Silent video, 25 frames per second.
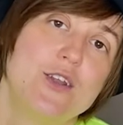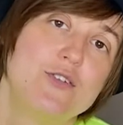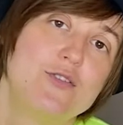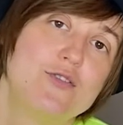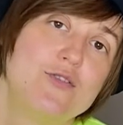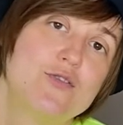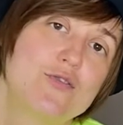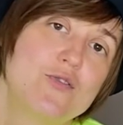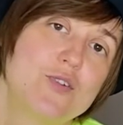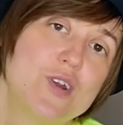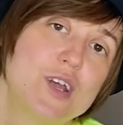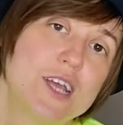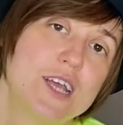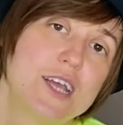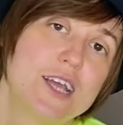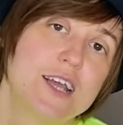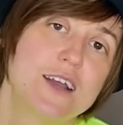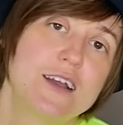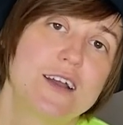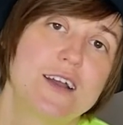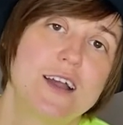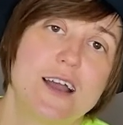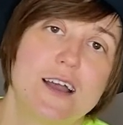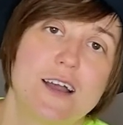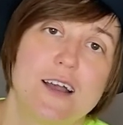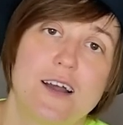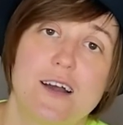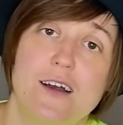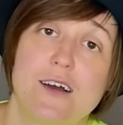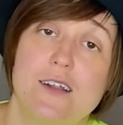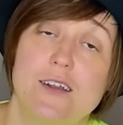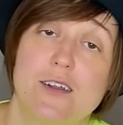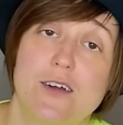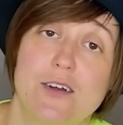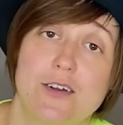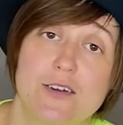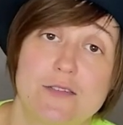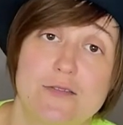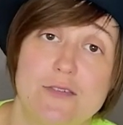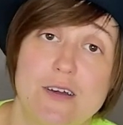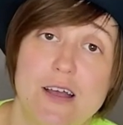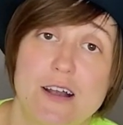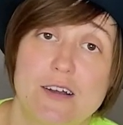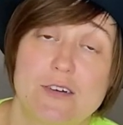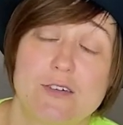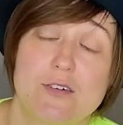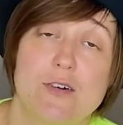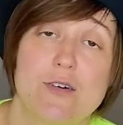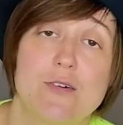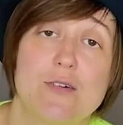drink a lot of
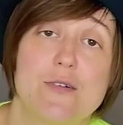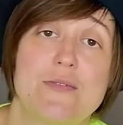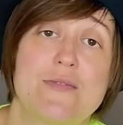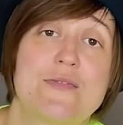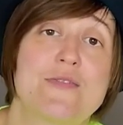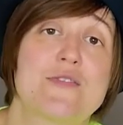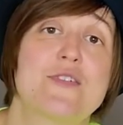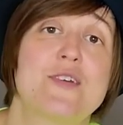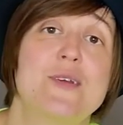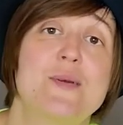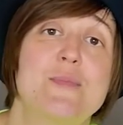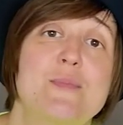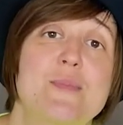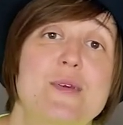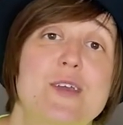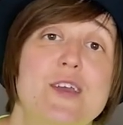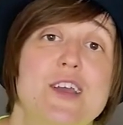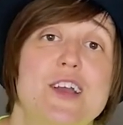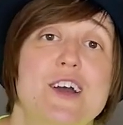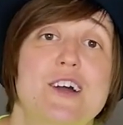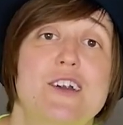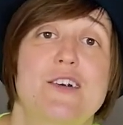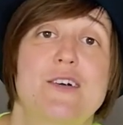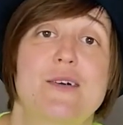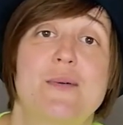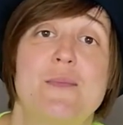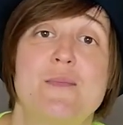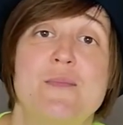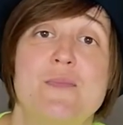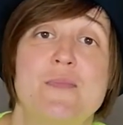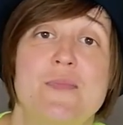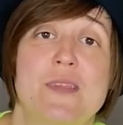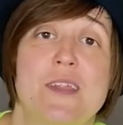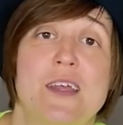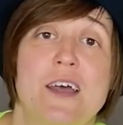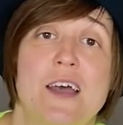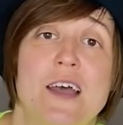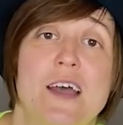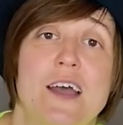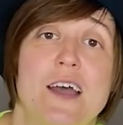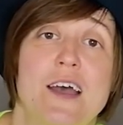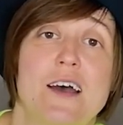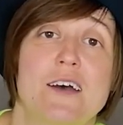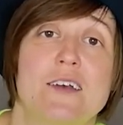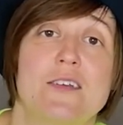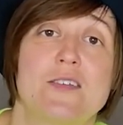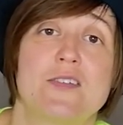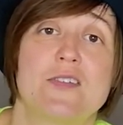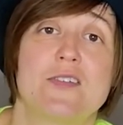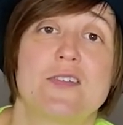alcohol-free beer,
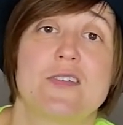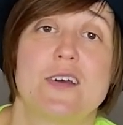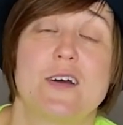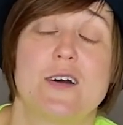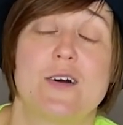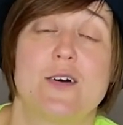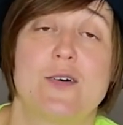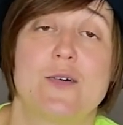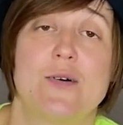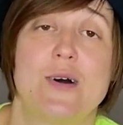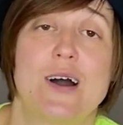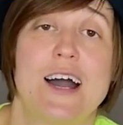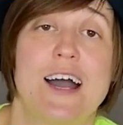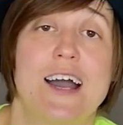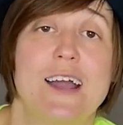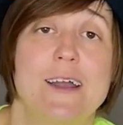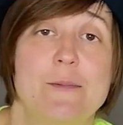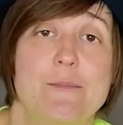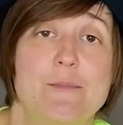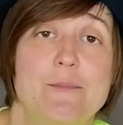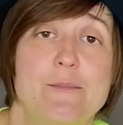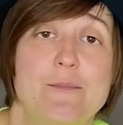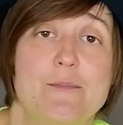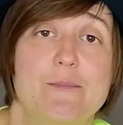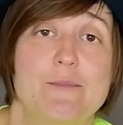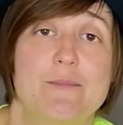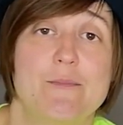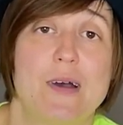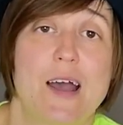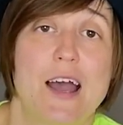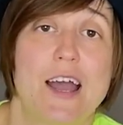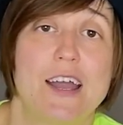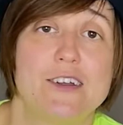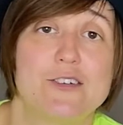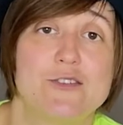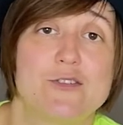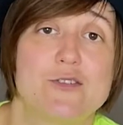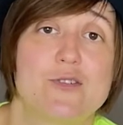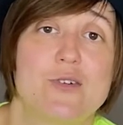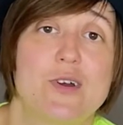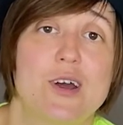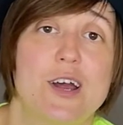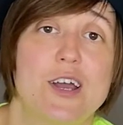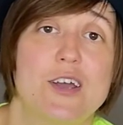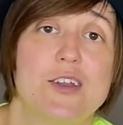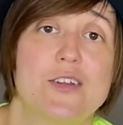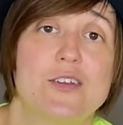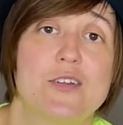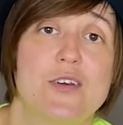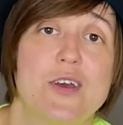so I
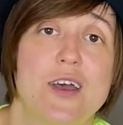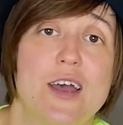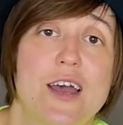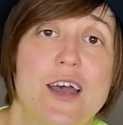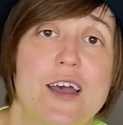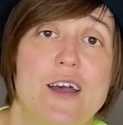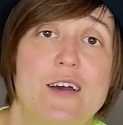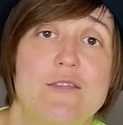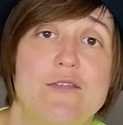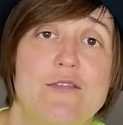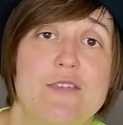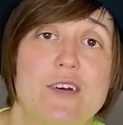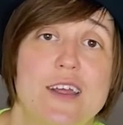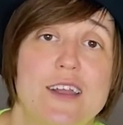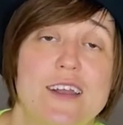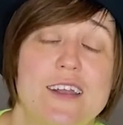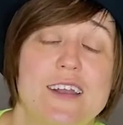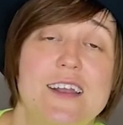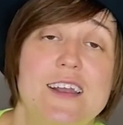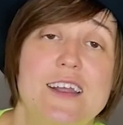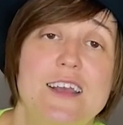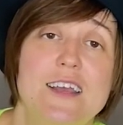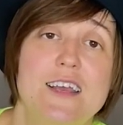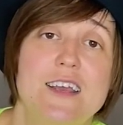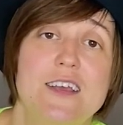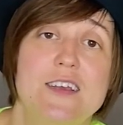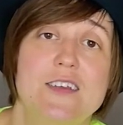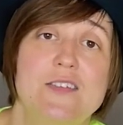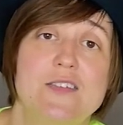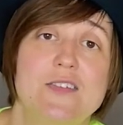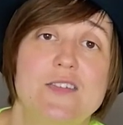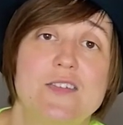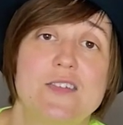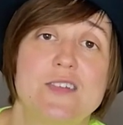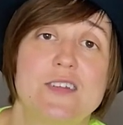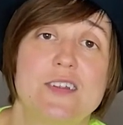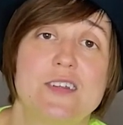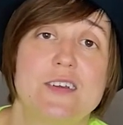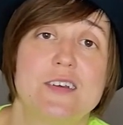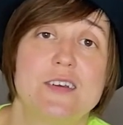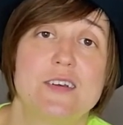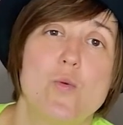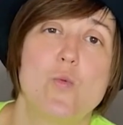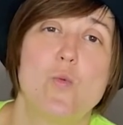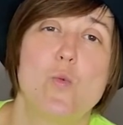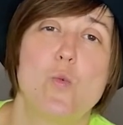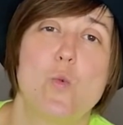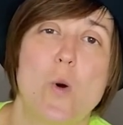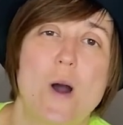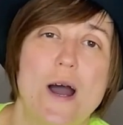try to have at least
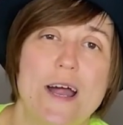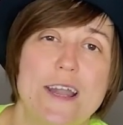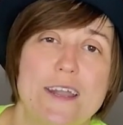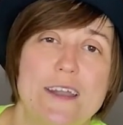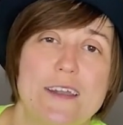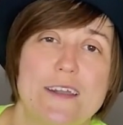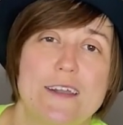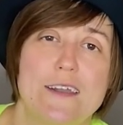1